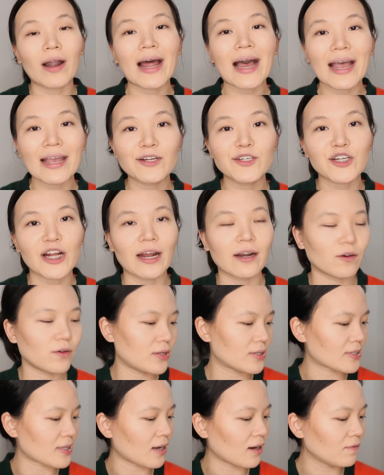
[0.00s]
eyeshadow,
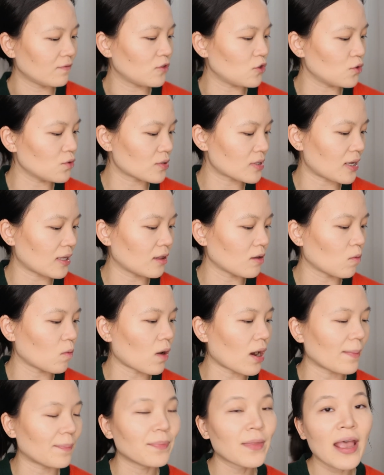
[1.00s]
instead of using the
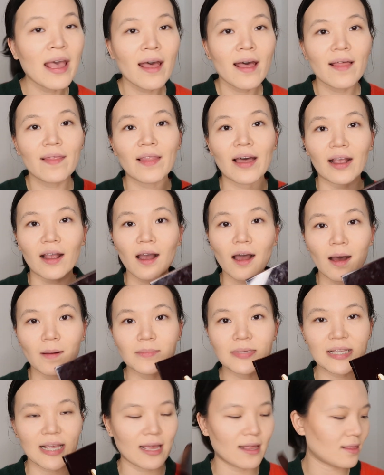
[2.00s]
one that
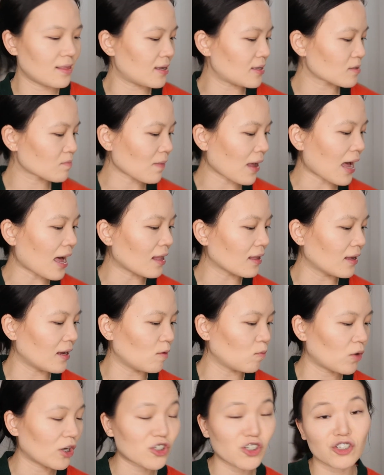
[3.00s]
comes in this
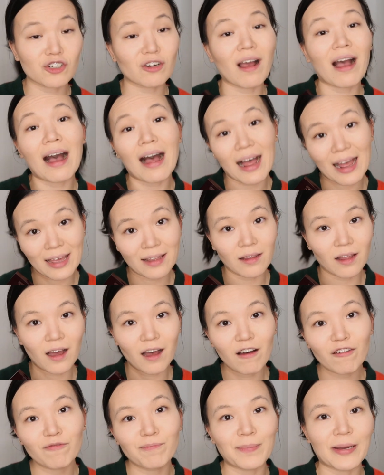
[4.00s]
palette, which I
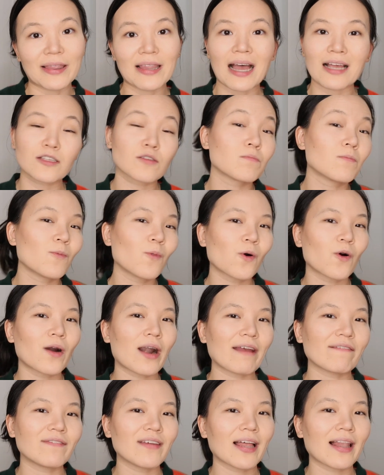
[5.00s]
love, but that's more,
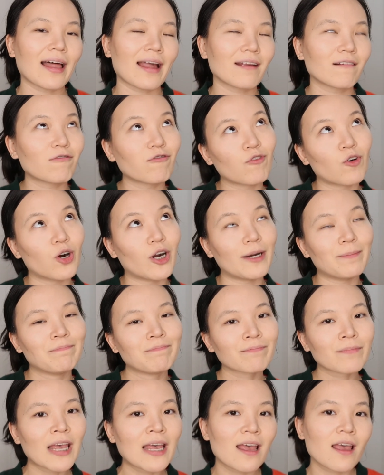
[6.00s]
I feel like, for
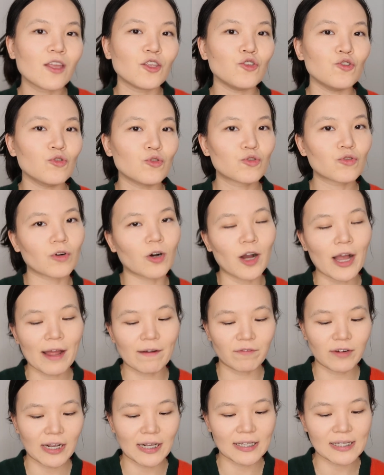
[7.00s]
neutral
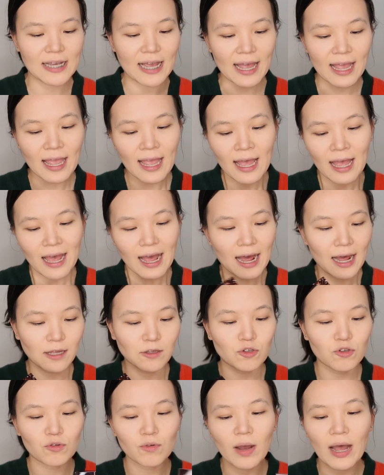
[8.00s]
everyday, I
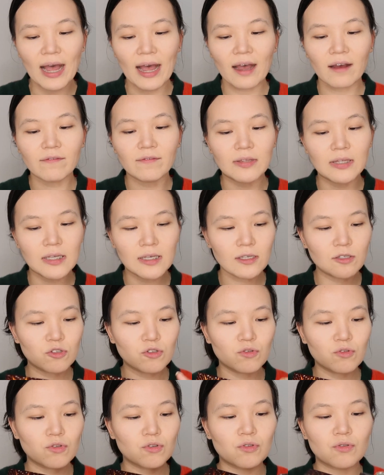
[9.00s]
do have
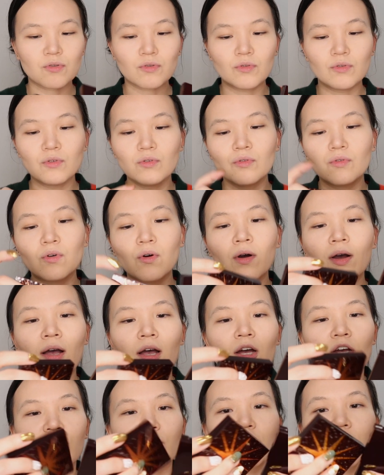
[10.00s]
these two
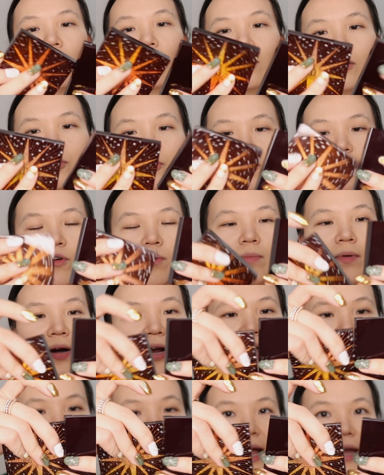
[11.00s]
Charlotte
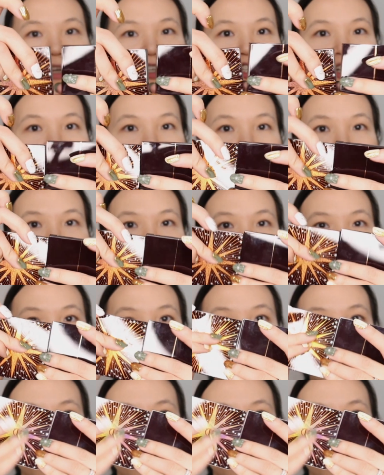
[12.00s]
Tilbury eyeshadow